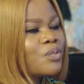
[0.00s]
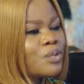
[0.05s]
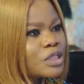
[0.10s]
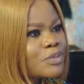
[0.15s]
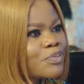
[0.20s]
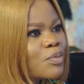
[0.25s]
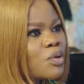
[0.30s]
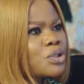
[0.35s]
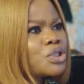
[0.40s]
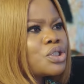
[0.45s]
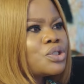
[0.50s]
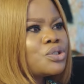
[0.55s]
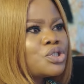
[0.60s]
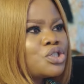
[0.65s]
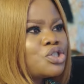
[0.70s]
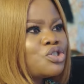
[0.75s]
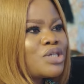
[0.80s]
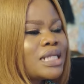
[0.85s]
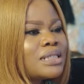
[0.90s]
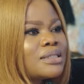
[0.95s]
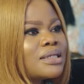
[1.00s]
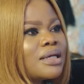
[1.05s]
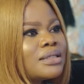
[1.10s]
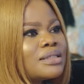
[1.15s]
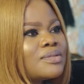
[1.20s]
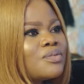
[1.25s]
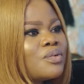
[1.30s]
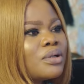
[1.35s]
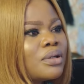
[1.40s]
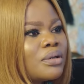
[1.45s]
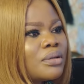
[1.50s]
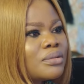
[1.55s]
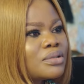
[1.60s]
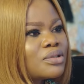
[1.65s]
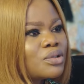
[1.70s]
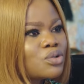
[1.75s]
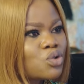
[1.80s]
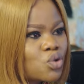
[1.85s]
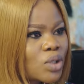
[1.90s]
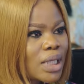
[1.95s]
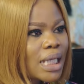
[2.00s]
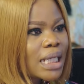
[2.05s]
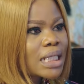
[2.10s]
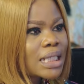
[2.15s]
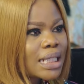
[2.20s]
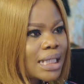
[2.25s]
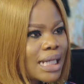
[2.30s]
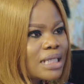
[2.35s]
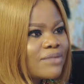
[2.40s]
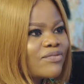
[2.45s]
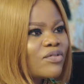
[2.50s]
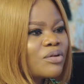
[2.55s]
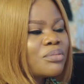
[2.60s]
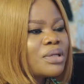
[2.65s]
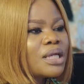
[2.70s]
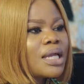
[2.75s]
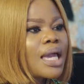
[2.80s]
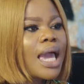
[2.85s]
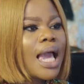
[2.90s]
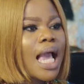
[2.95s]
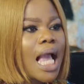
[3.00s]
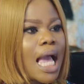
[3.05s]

we spoke, you know, she tried to get one of two other clients for me.